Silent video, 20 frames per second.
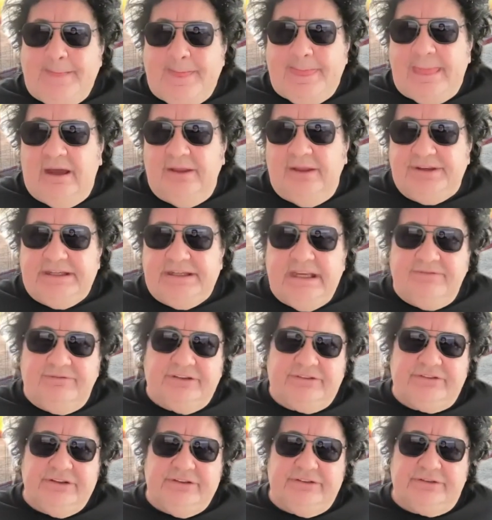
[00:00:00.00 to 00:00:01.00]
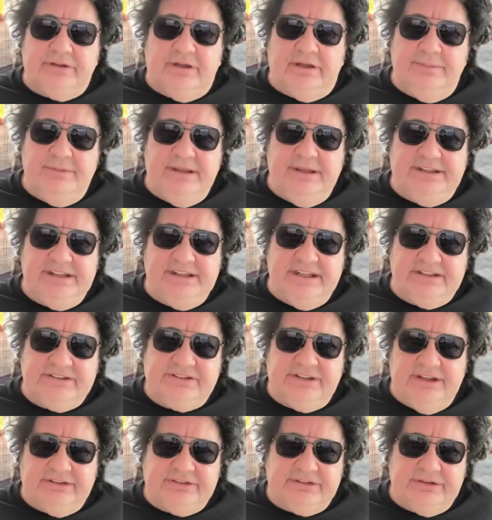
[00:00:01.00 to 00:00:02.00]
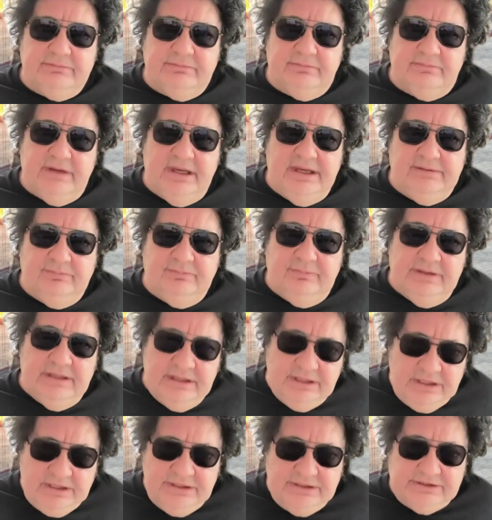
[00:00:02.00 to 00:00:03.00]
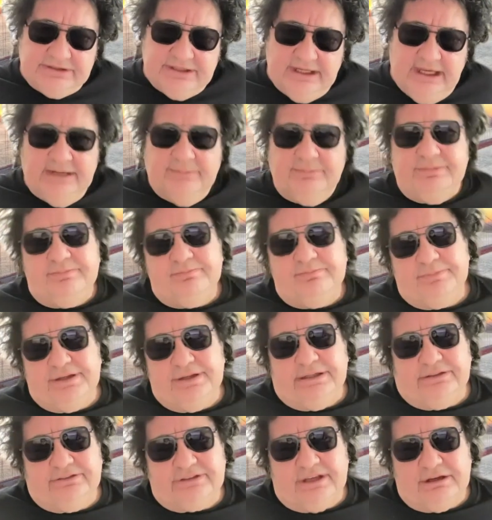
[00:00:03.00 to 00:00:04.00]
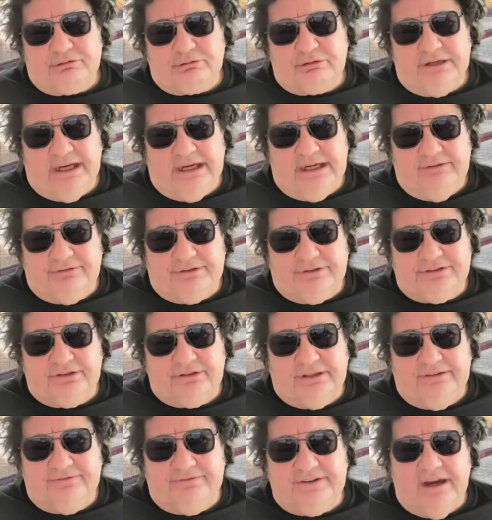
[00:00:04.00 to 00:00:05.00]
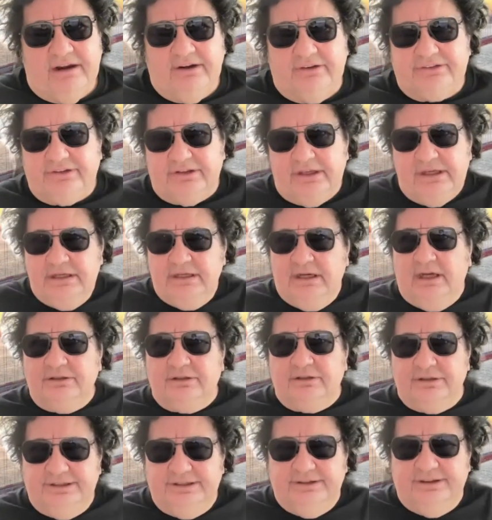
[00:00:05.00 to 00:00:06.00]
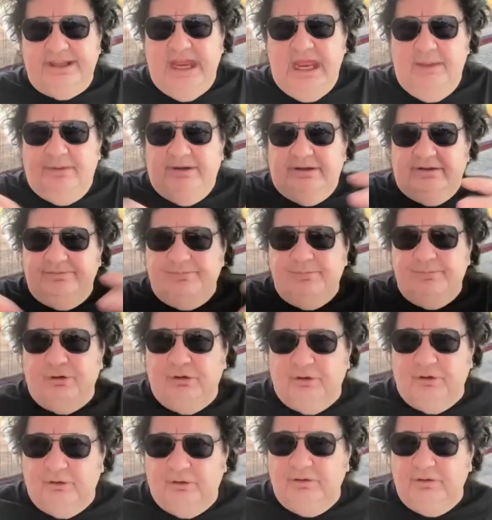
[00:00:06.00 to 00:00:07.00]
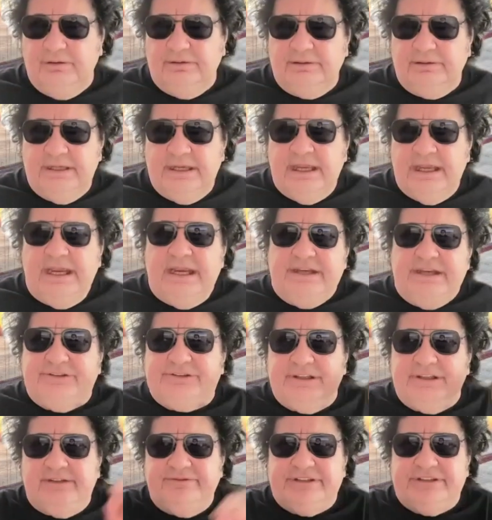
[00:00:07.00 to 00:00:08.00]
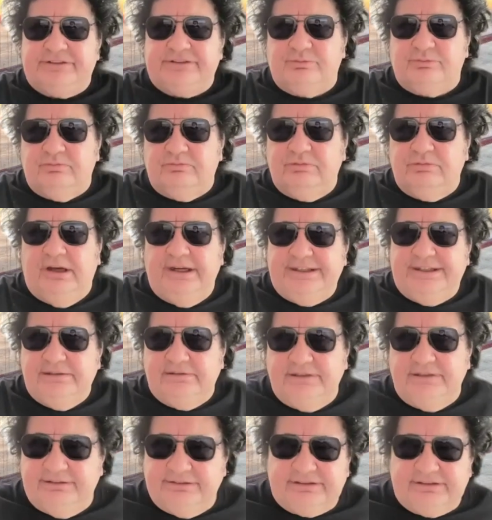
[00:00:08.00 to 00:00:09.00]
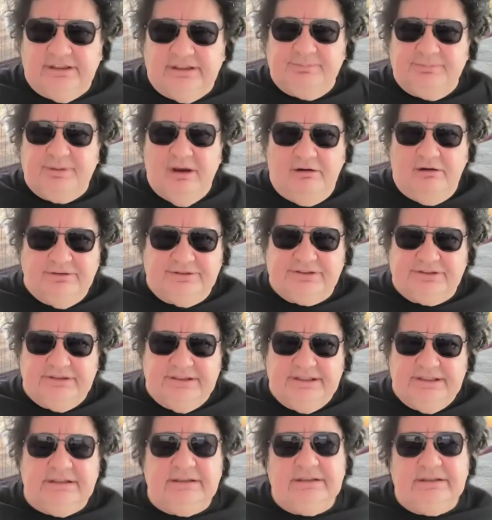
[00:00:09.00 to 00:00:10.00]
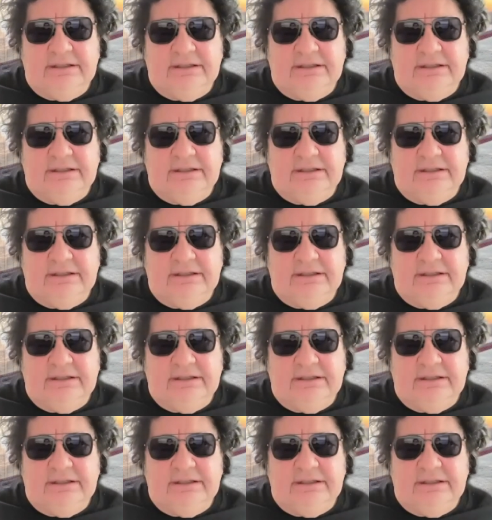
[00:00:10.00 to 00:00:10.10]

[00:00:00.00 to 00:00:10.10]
I think ever since I met NXS and started being so creative with Johnny Farris, I got into the habit of more, instead of just writing lyrics like poetry,